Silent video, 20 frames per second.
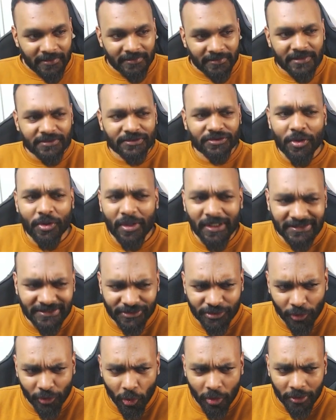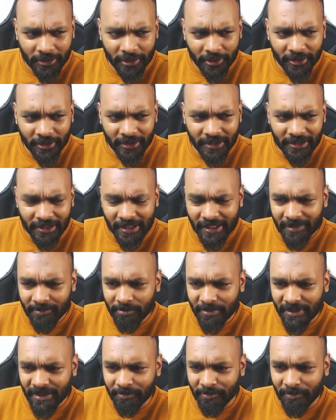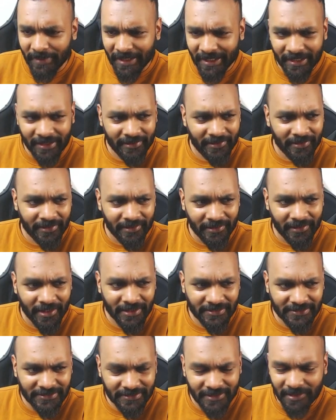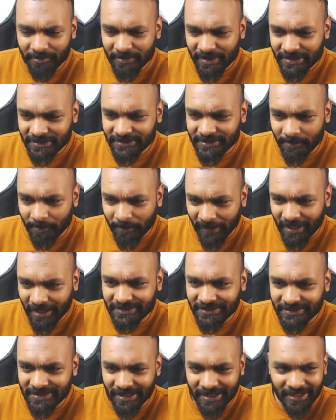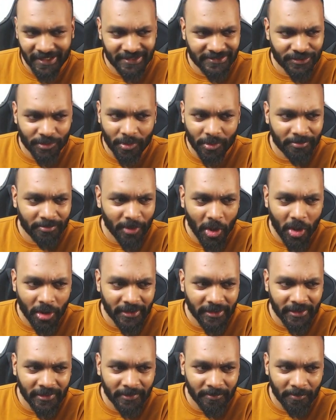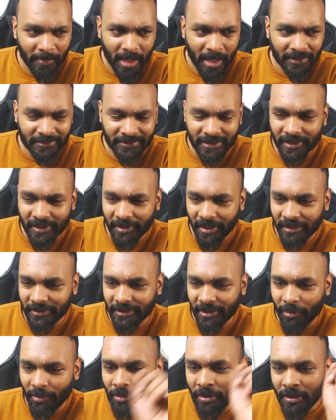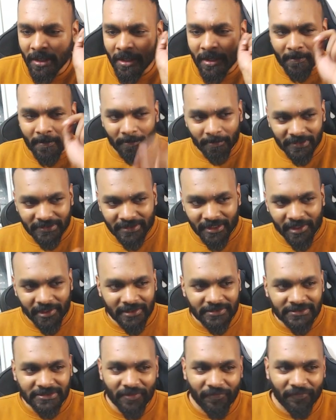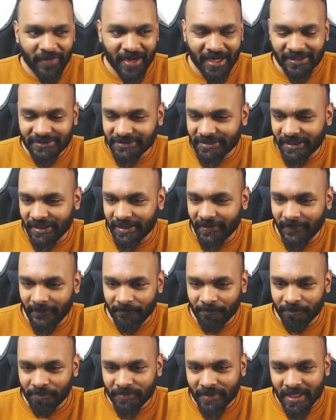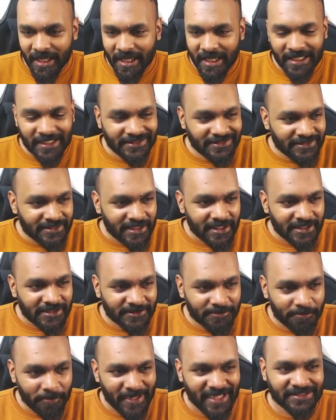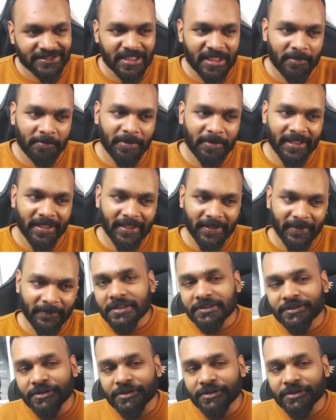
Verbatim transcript: There's no extraordinary claim being made. Un- I mean, surprisingly, so I'm not gonna mark that right now. But there is a fallacy here. It's special pleading.